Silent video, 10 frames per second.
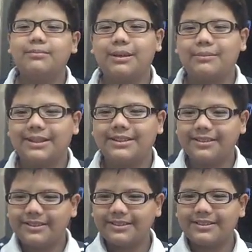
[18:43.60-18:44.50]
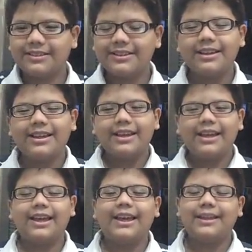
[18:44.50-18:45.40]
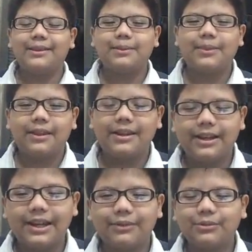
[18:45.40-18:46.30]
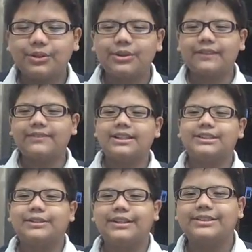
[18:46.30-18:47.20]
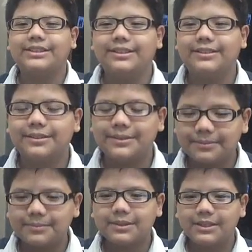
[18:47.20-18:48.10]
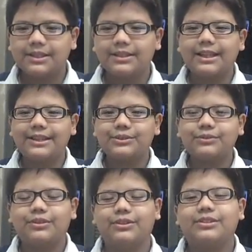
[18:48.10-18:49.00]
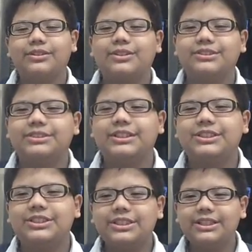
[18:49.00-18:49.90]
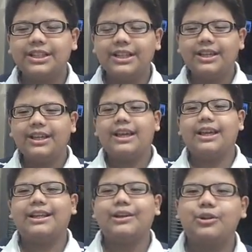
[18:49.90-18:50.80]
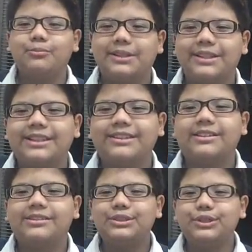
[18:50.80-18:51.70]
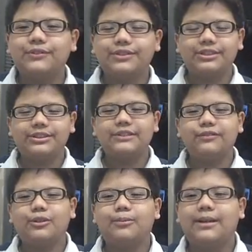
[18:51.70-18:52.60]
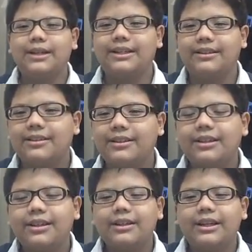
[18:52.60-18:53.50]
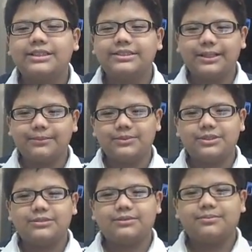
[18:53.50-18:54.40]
my mother, and I couldn't have done this without her. Thank you for your consideration, and I hope I'll get 30 over 30 for my exams.